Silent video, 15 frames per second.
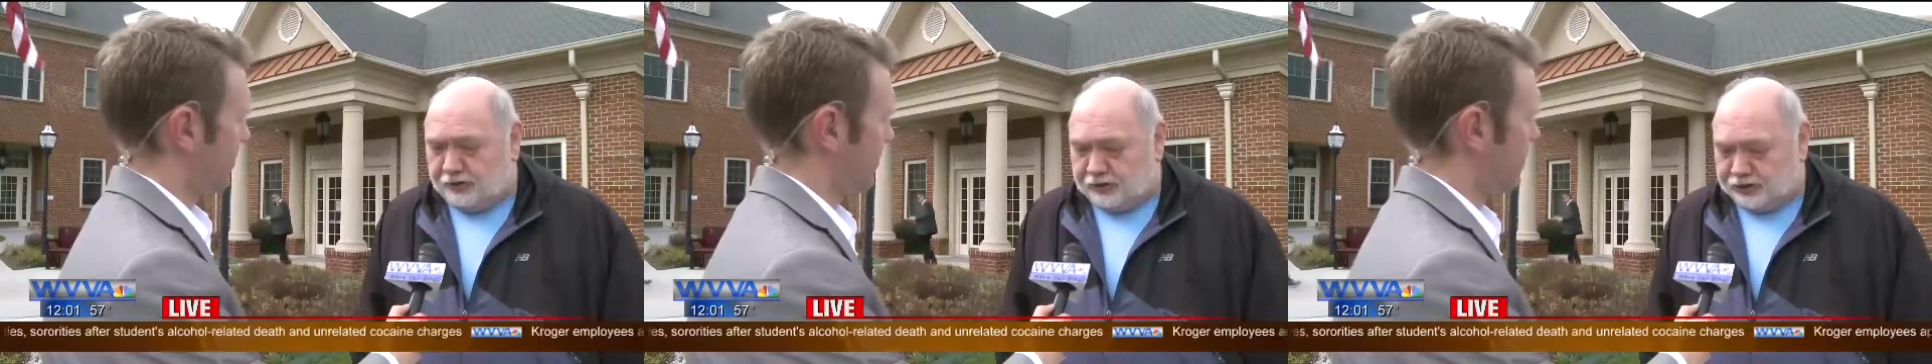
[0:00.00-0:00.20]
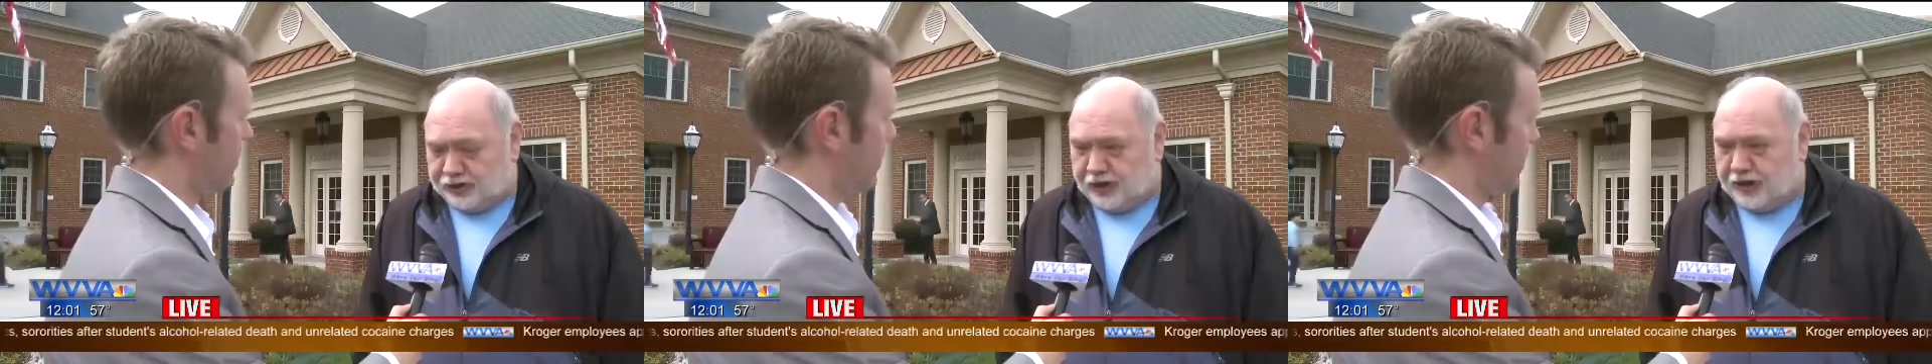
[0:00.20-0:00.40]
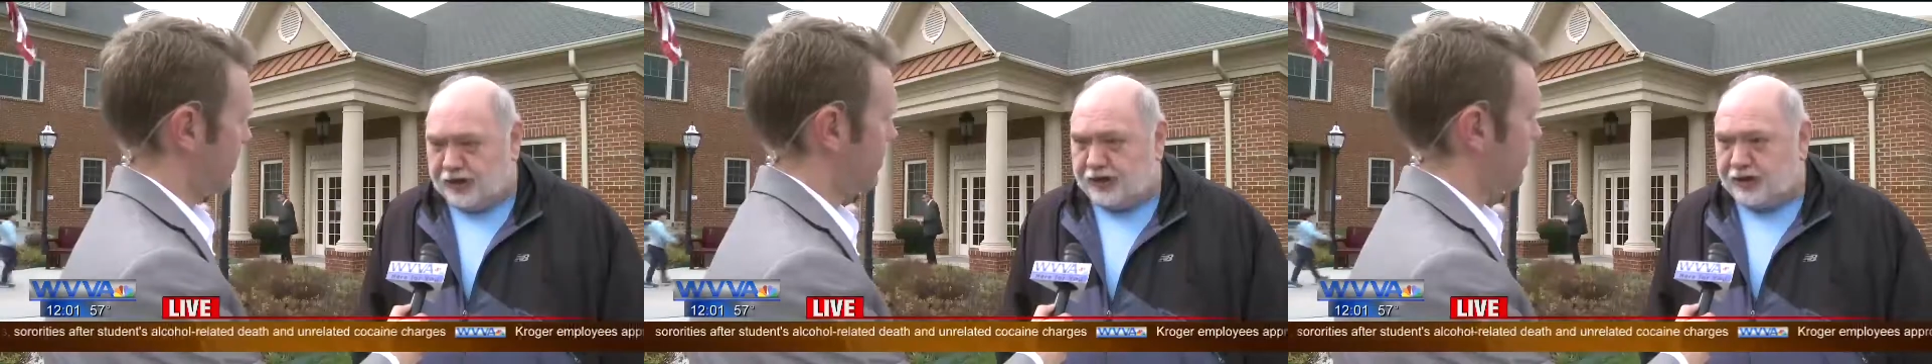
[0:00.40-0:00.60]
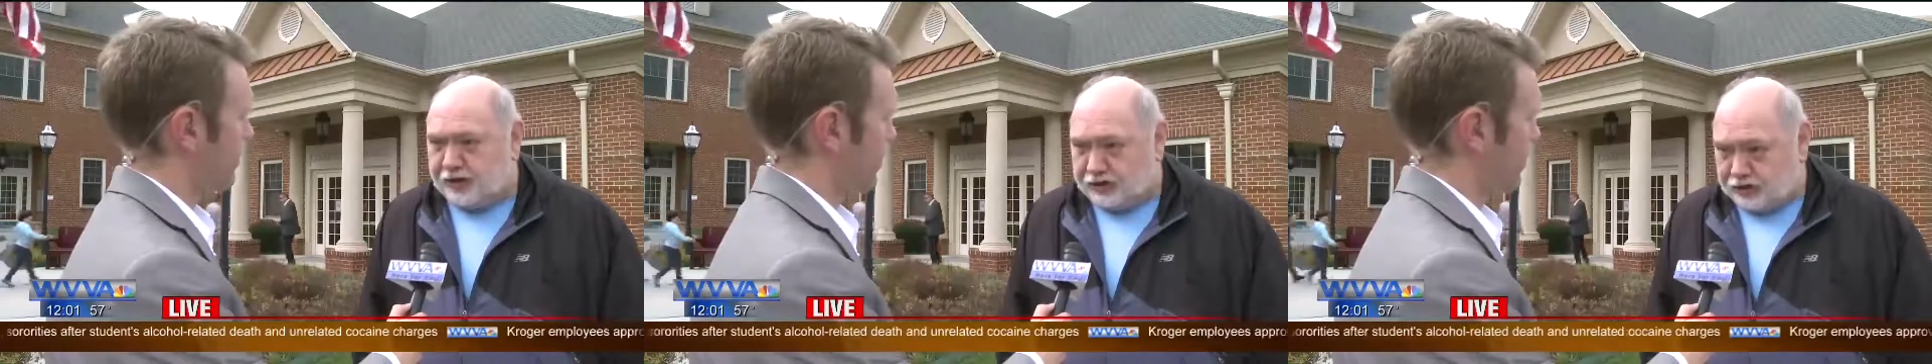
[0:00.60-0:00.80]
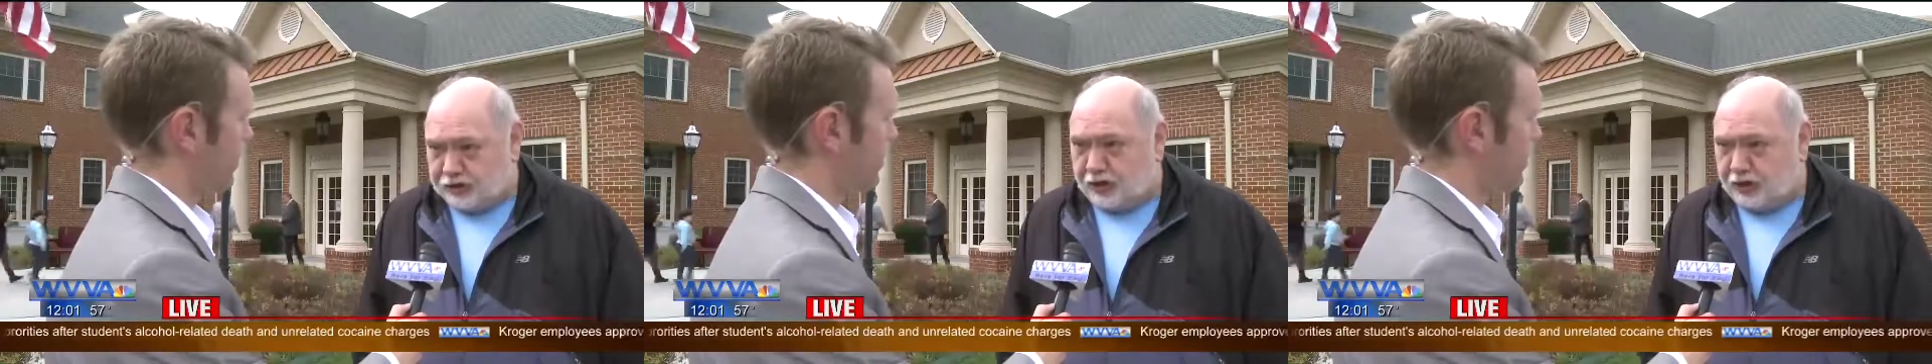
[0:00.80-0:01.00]
city,
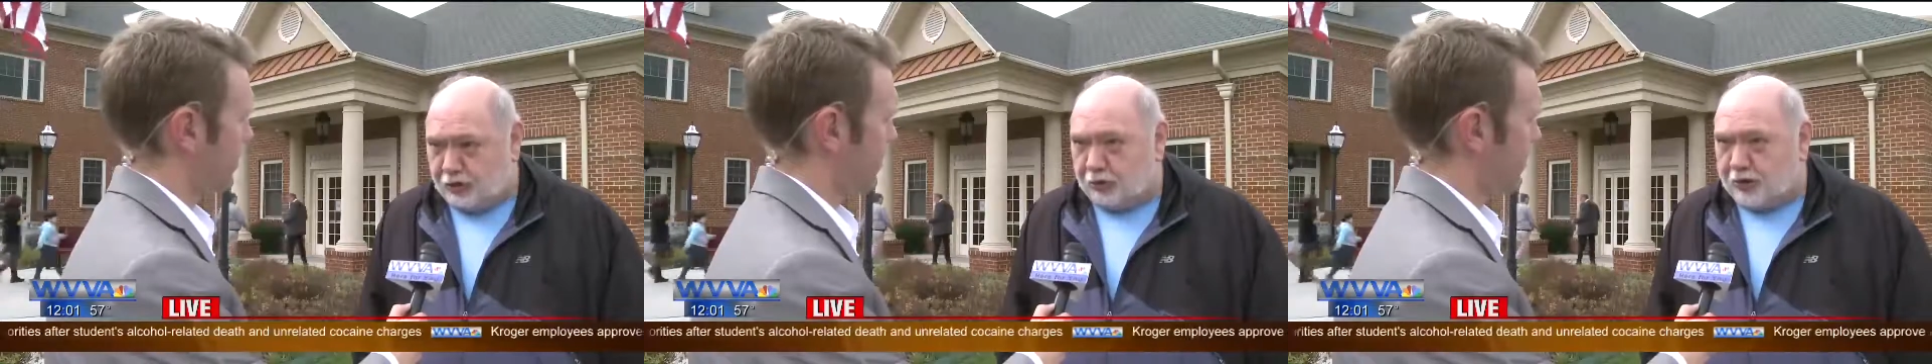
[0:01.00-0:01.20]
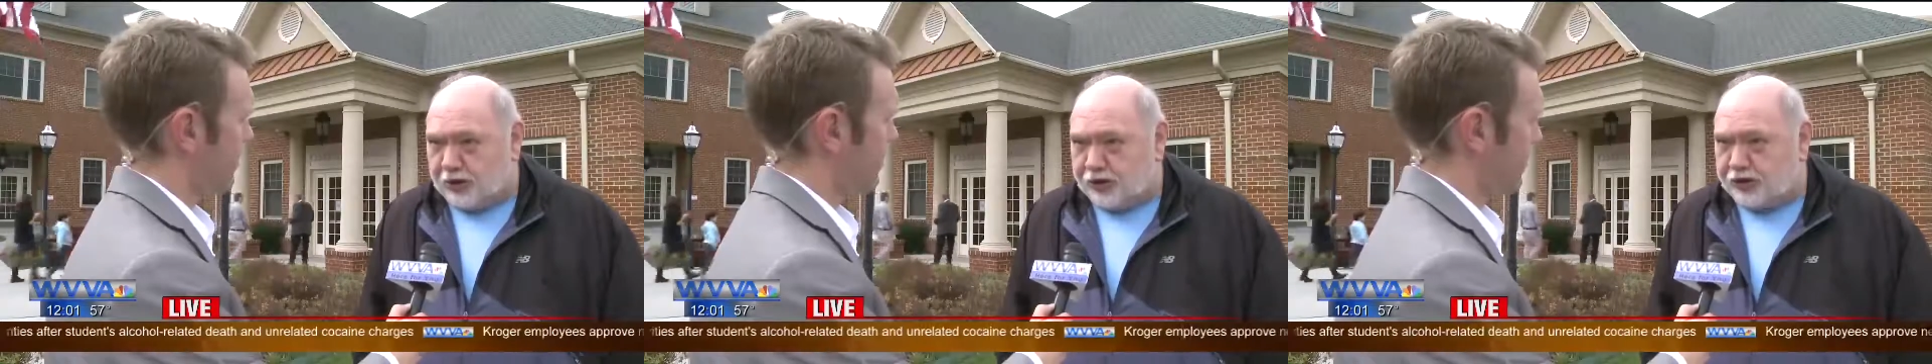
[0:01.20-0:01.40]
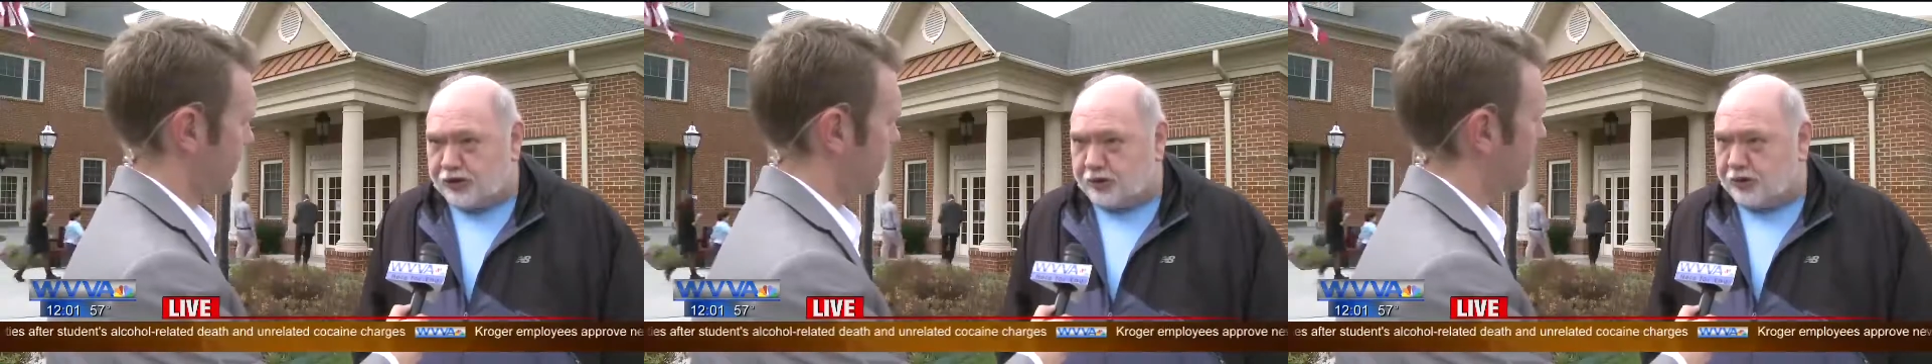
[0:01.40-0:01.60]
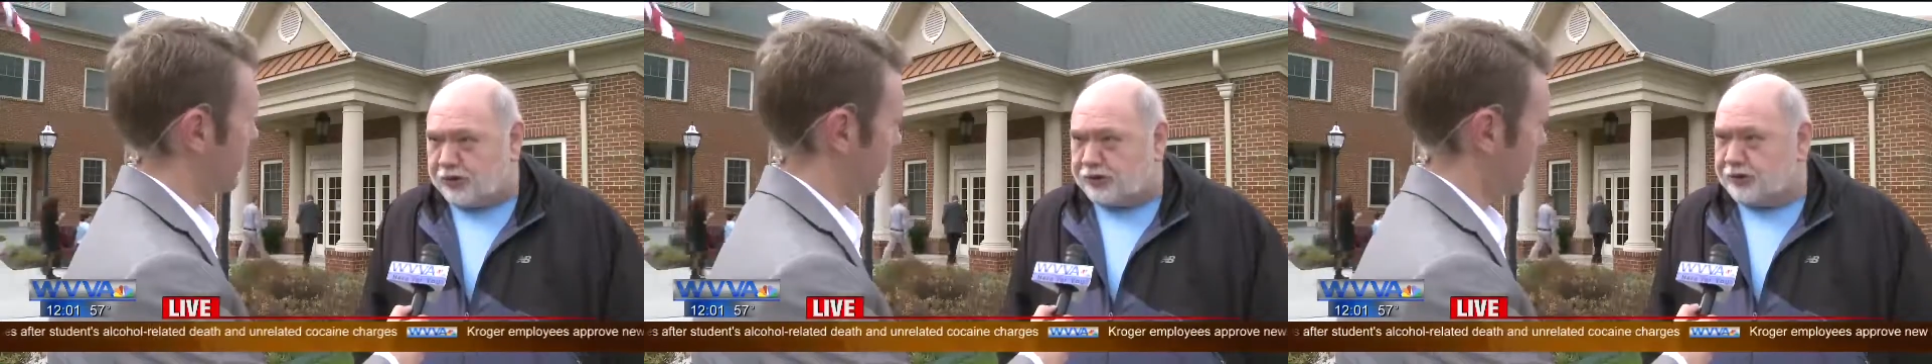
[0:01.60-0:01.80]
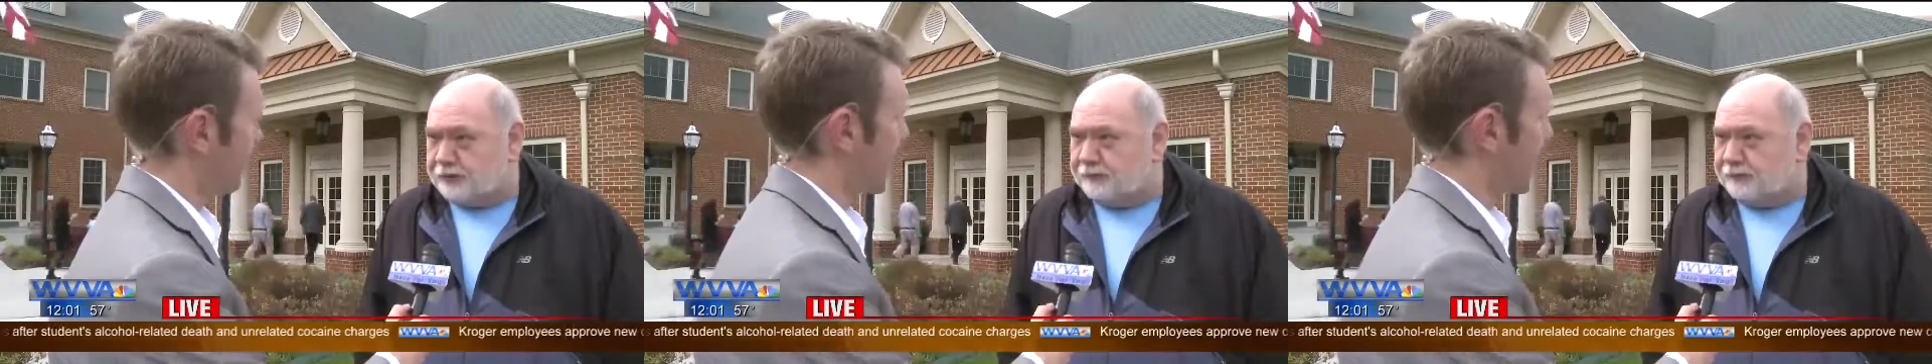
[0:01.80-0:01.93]
it's the only way to do it.